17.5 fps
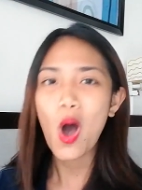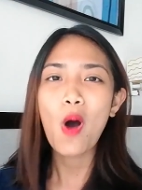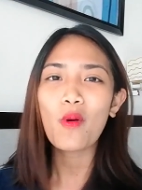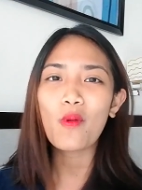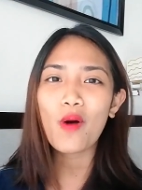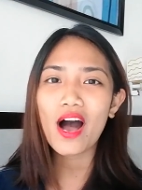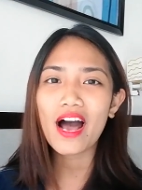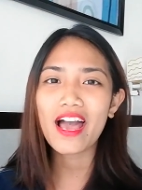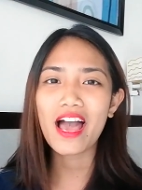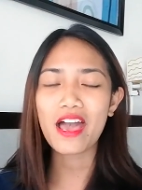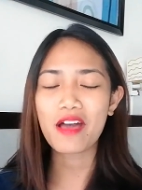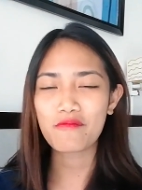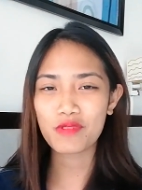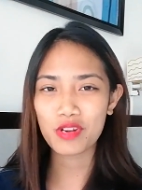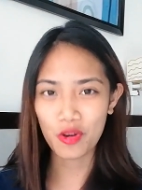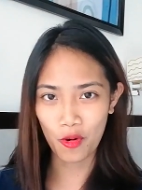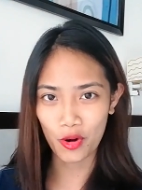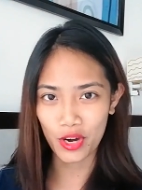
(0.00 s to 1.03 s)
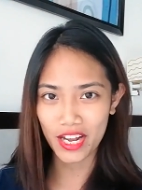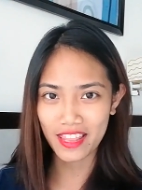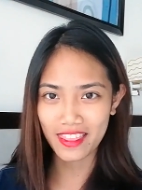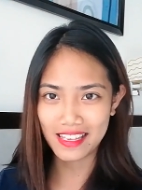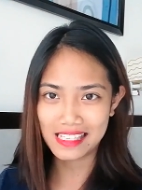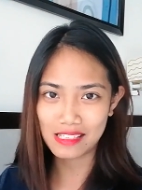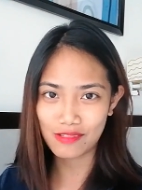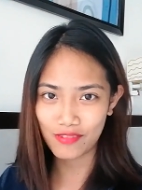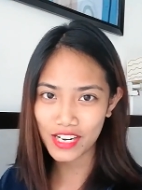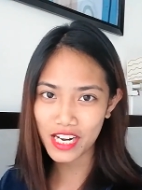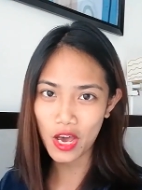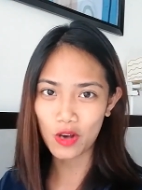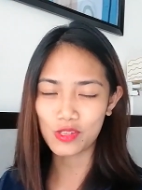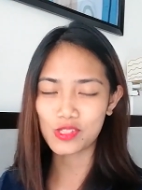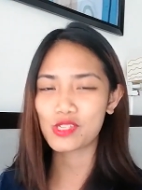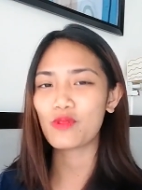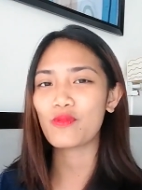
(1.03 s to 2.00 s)
why I am recording this
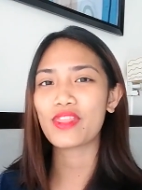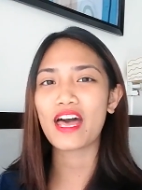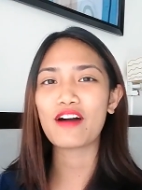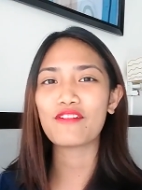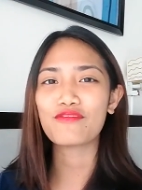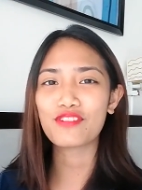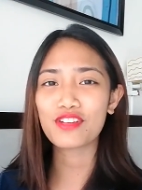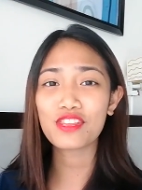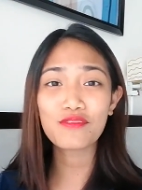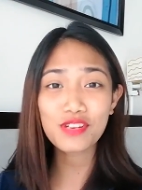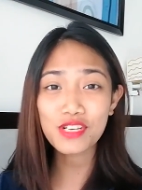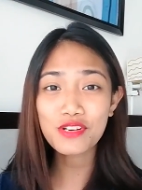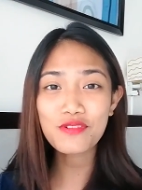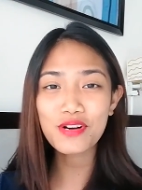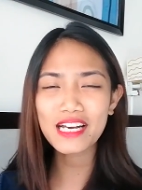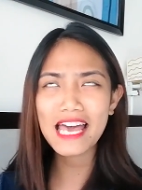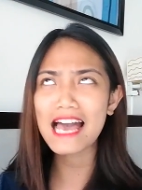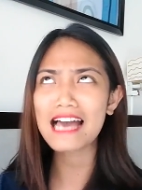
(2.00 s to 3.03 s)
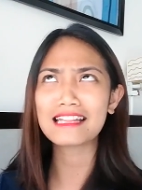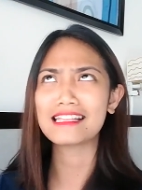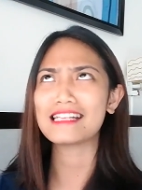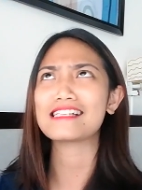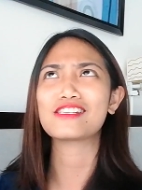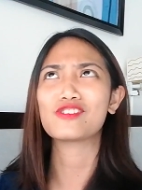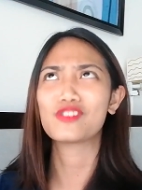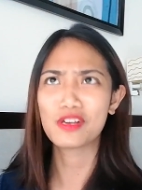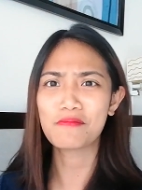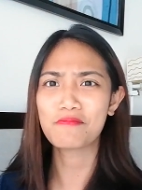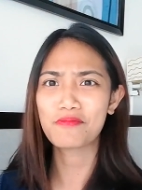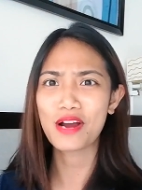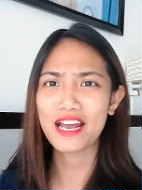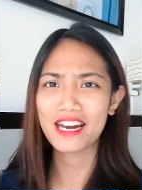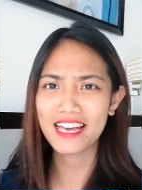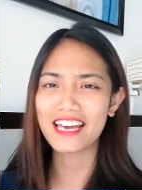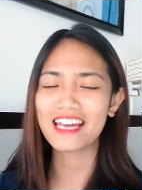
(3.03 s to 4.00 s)
video. So without further ado, again, let's jump
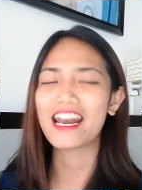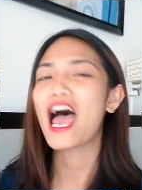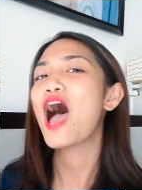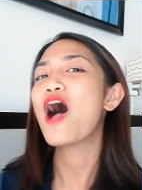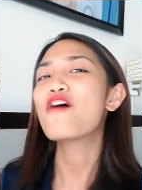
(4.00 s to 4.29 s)
right in.